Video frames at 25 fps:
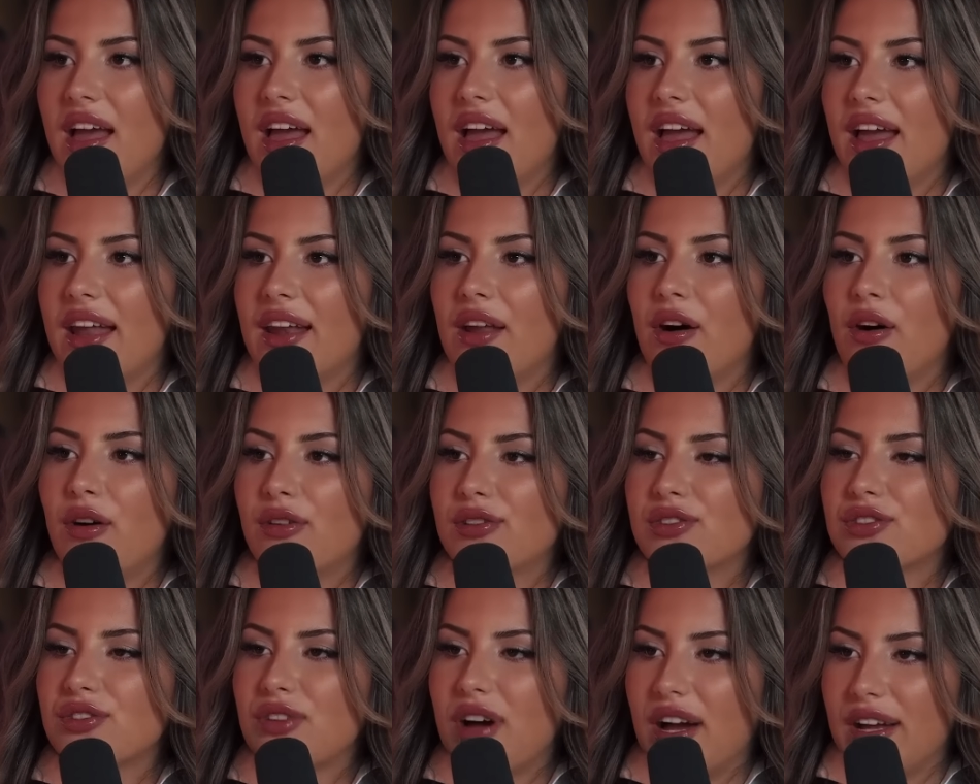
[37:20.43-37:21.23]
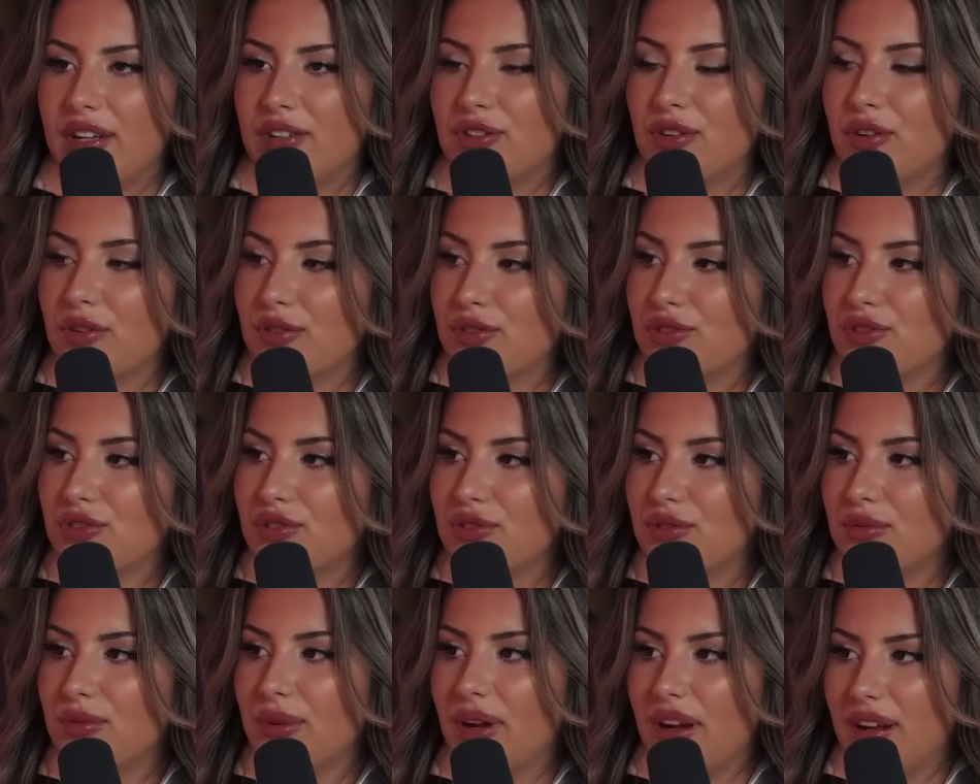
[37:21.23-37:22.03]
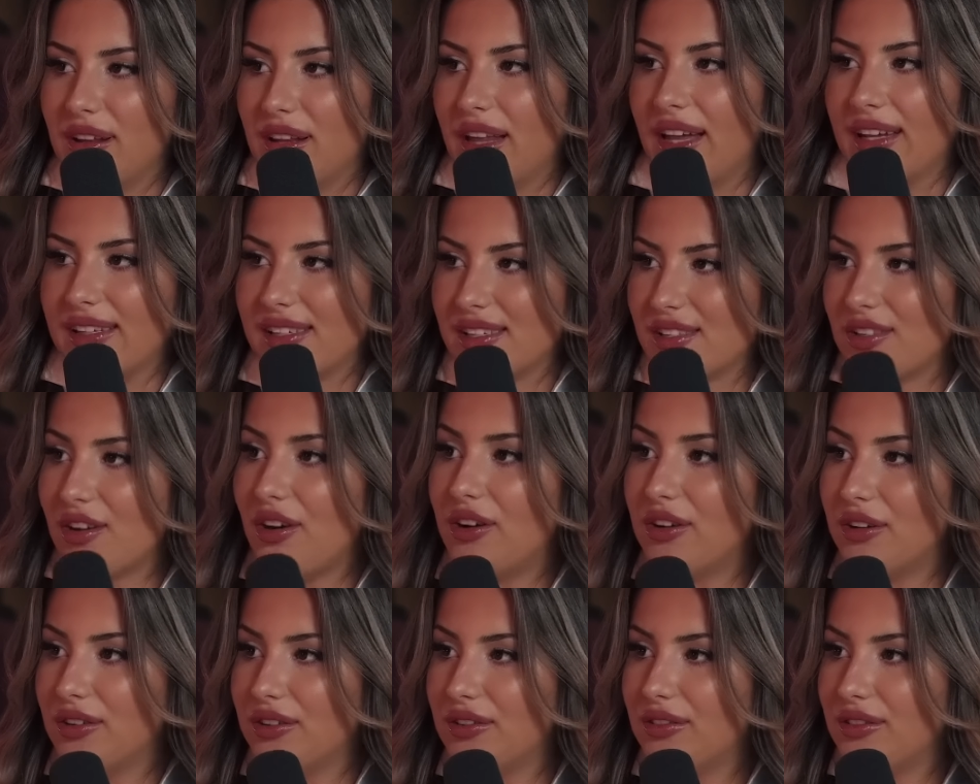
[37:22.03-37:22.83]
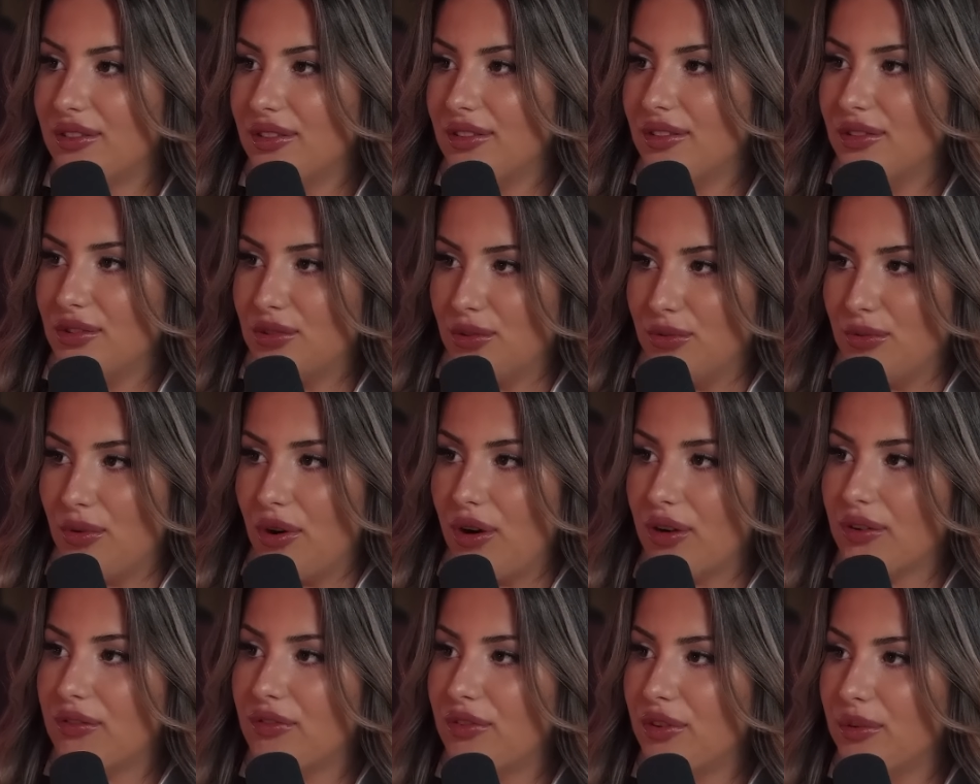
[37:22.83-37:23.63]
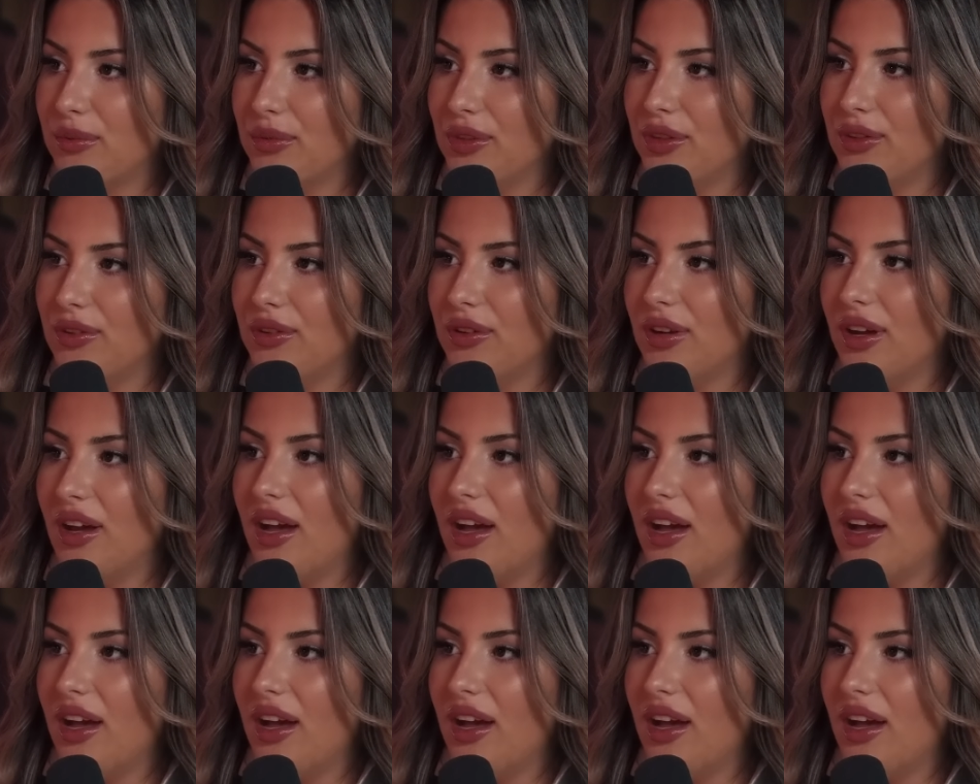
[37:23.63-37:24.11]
And also, I told you where I like started to work from you.